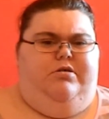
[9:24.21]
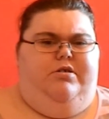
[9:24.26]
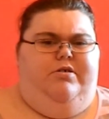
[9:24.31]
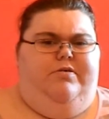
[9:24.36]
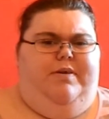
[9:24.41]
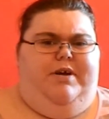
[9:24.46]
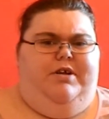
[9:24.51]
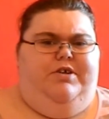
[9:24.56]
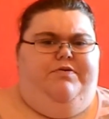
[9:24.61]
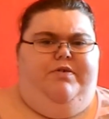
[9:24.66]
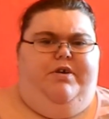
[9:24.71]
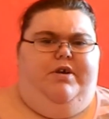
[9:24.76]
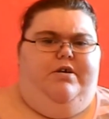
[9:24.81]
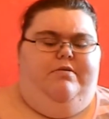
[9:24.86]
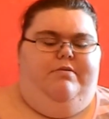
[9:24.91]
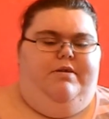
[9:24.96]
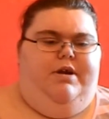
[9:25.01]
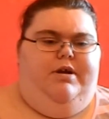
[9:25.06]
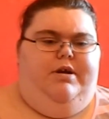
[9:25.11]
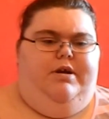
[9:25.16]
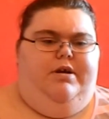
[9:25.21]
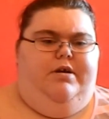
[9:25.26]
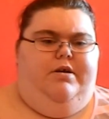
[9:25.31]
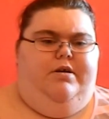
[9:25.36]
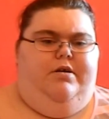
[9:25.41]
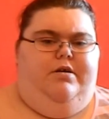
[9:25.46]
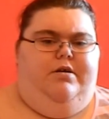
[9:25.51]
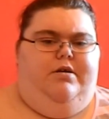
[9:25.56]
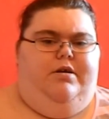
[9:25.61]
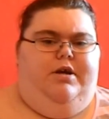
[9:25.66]
you've asked for your ring.
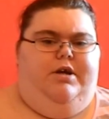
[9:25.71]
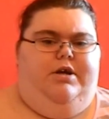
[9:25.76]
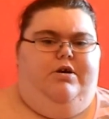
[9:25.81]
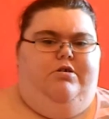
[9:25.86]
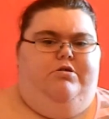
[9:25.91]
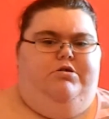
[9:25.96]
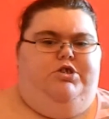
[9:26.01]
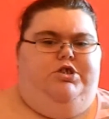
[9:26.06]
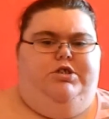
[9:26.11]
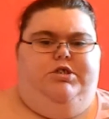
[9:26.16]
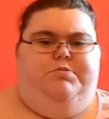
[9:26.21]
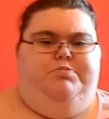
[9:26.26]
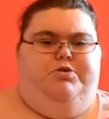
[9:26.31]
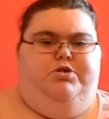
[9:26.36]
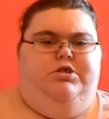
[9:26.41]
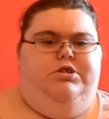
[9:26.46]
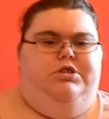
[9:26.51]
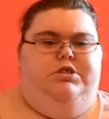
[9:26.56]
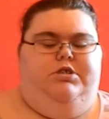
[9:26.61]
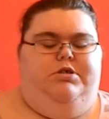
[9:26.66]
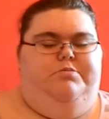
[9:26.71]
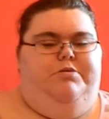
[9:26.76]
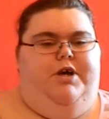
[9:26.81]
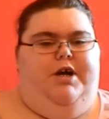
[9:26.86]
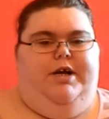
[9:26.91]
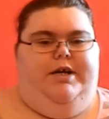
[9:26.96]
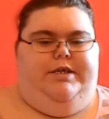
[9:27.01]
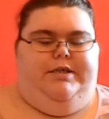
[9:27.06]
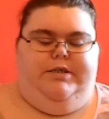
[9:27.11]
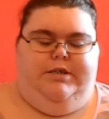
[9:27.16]
He goes, you spoiled the
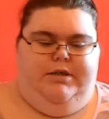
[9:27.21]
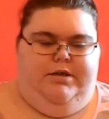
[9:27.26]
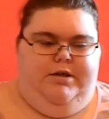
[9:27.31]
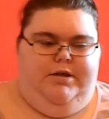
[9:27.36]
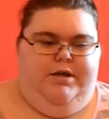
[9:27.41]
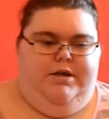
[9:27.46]
surprise.